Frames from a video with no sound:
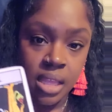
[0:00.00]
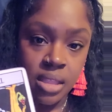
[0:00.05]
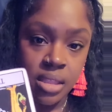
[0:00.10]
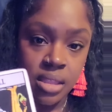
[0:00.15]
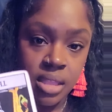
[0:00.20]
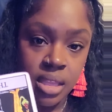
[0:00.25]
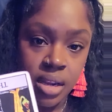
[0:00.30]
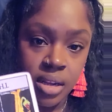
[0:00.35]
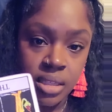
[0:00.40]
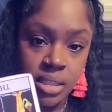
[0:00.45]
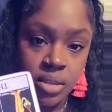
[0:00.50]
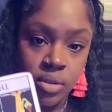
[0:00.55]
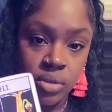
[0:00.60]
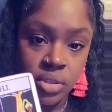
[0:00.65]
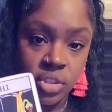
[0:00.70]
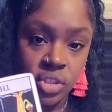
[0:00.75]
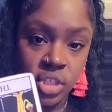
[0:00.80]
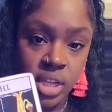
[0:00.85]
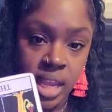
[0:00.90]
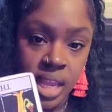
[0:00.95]
there's
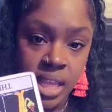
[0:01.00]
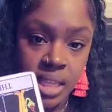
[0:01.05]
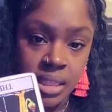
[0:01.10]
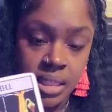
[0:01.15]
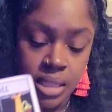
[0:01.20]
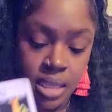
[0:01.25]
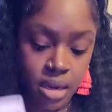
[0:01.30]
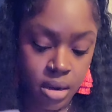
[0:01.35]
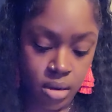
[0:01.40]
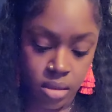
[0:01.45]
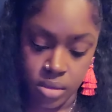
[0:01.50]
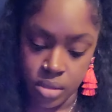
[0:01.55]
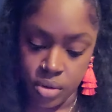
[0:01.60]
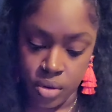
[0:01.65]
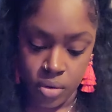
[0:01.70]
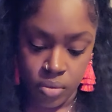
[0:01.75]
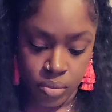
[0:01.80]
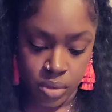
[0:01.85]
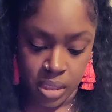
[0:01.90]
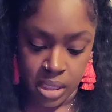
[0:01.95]
those chains there,
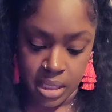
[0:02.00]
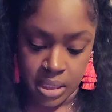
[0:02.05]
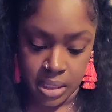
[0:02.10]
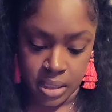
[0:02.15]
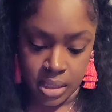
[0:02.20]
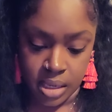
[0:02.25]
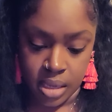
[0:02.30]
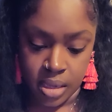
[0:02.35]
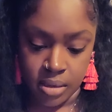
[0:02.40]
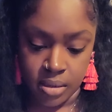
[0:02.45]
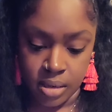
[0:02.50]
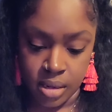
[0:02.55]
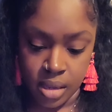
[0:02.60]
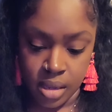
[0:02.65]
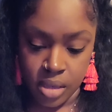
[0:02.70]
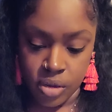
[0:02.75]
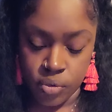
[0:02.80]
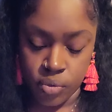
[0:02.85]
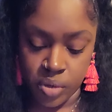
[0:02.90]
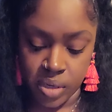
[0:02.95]
you're releasing that.
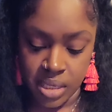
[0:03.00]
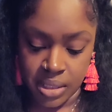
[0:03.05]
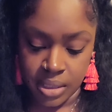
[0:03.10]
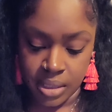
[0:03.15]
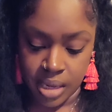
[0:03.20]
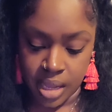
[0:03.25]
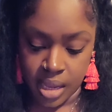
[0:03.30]
You're releasing